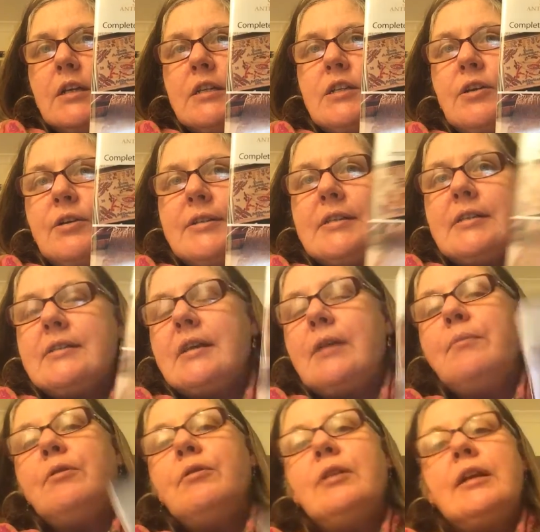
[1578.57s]
So it's a
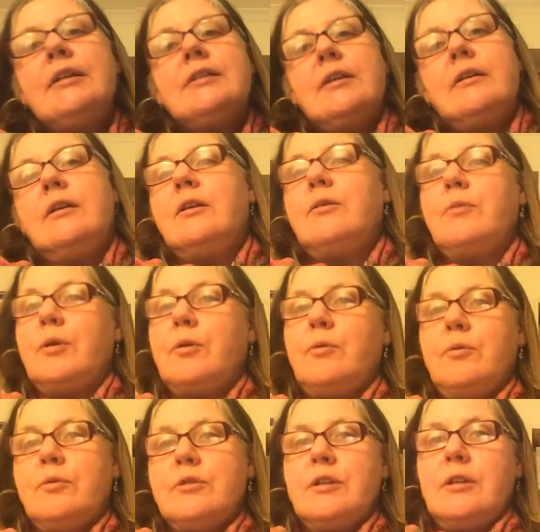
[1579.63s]
Sampler and Antique Needlework
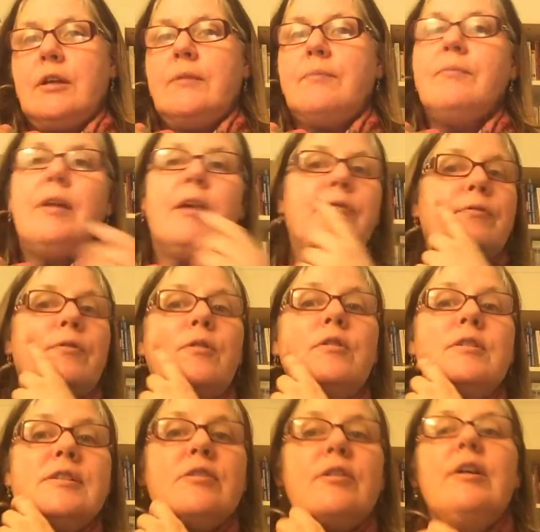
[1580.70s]
Quarterly. Now for
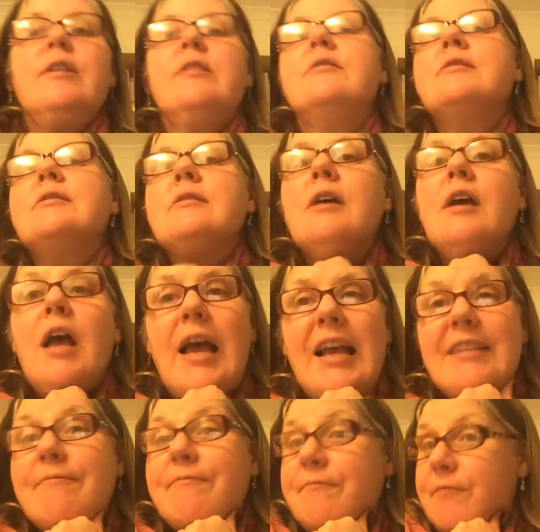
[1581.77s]
Australians,
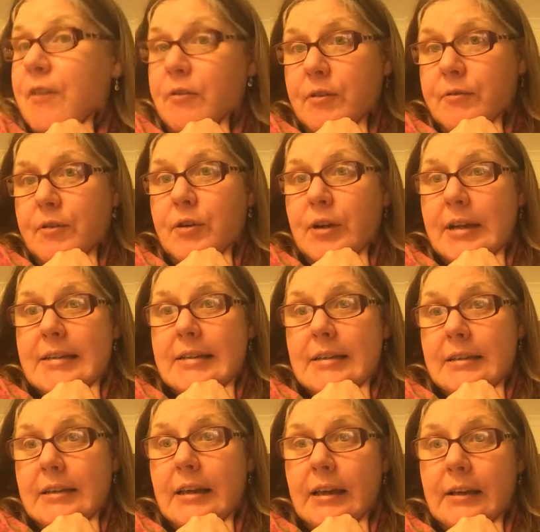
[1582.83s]
very, very easy
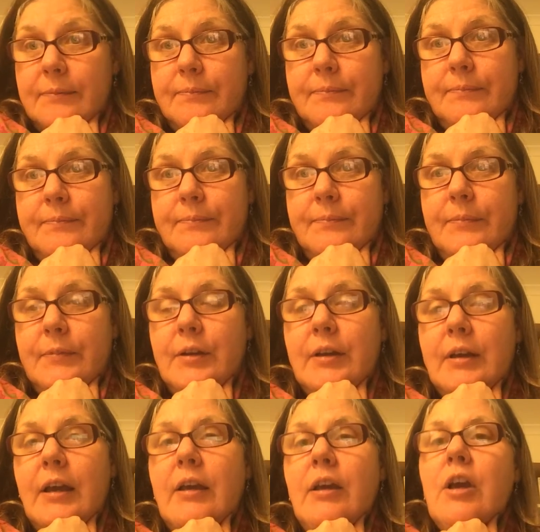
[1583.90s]
to get.
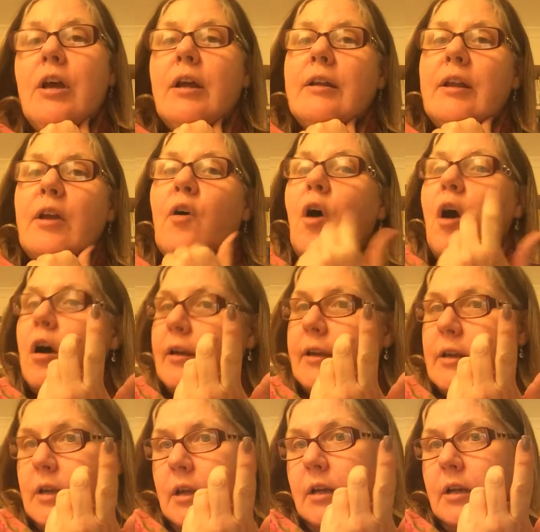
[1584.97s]
Okay, now I
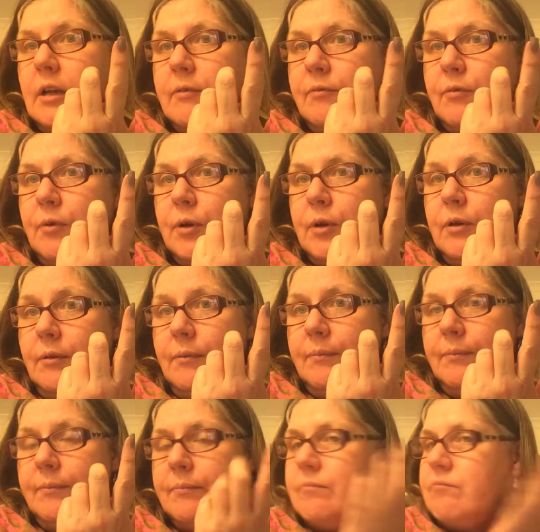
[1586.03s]
can get it in for you.
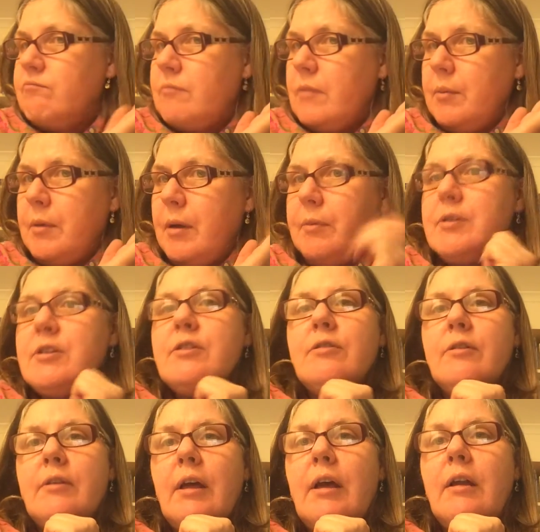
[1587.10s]
I'm happy to
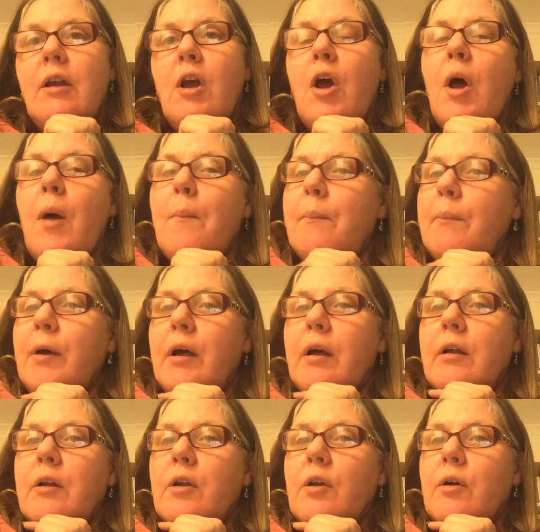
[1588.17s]
do that.
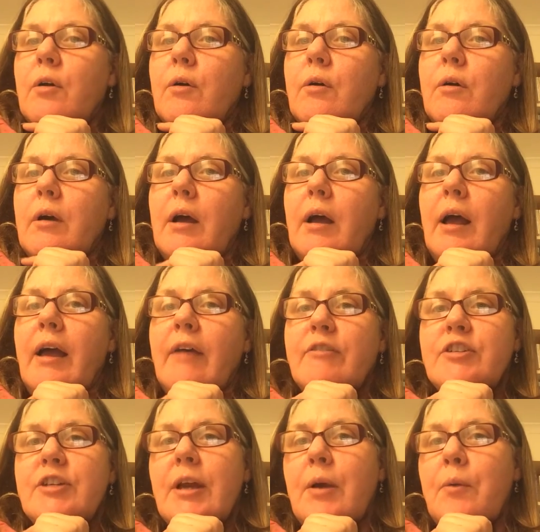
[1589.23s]
But have
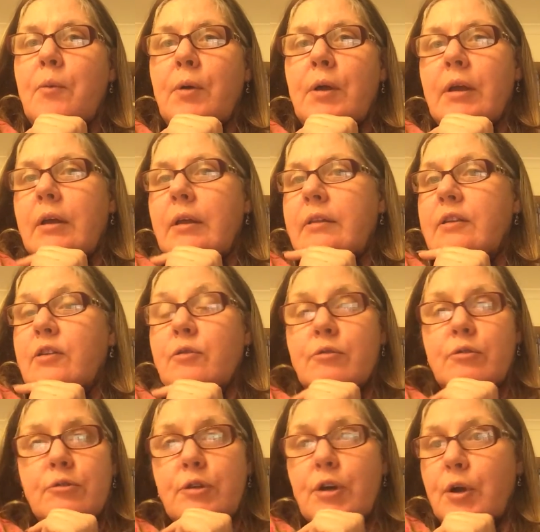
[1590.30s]
a chat with
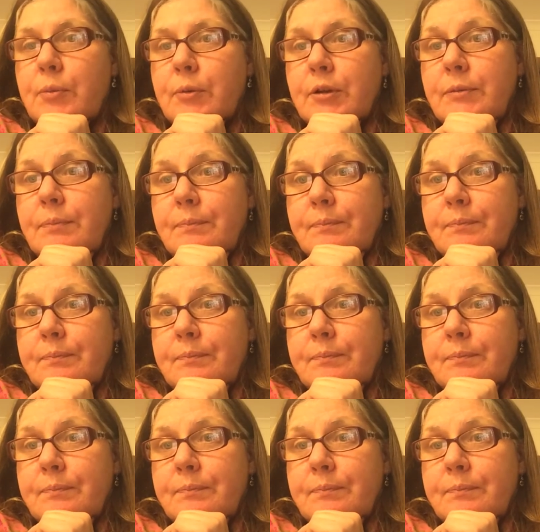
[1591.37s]
Cruel Gobelin.